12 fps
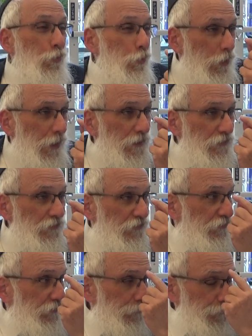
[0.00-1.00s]

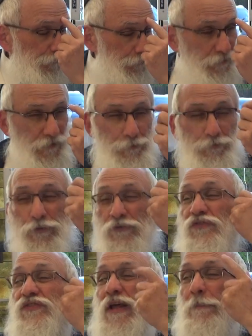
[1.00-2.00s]
One's
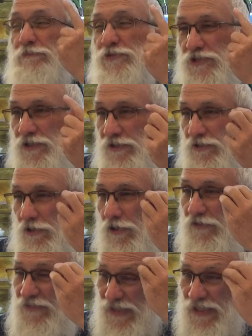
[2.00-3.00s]
perception
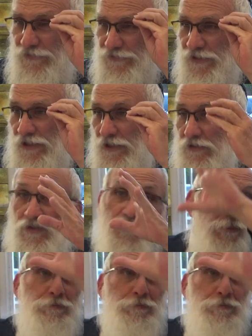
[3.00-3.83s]
of infinite is a